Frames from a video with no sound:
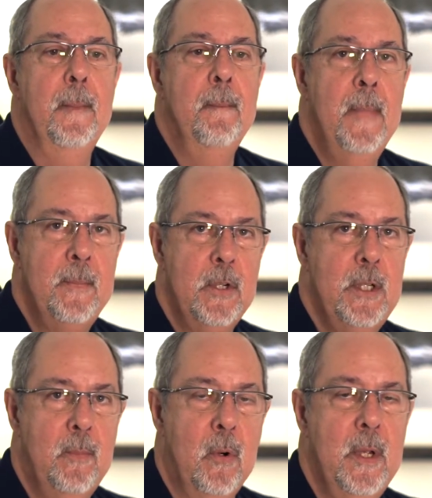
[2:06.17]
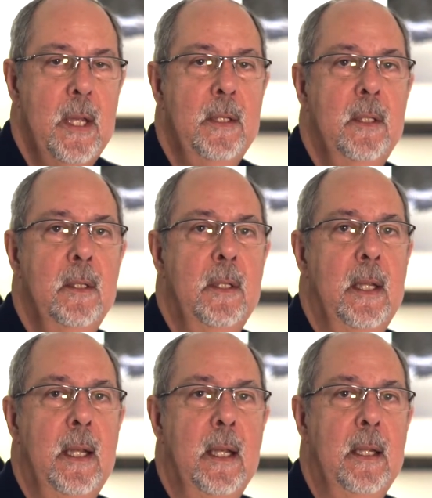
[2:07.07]
membership oriented,
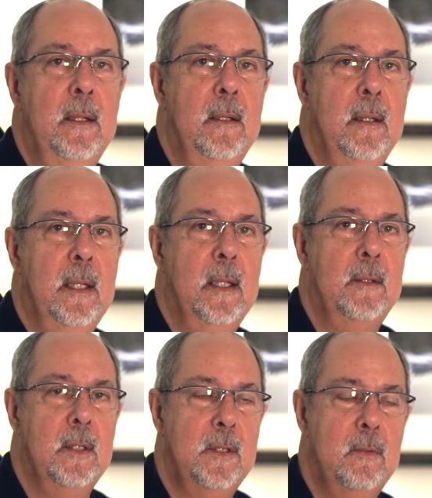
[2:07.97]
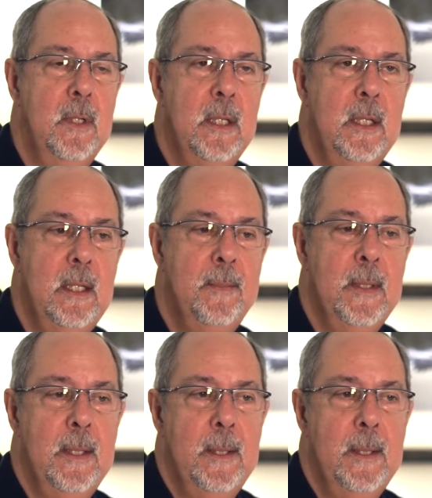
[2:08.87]
and it's really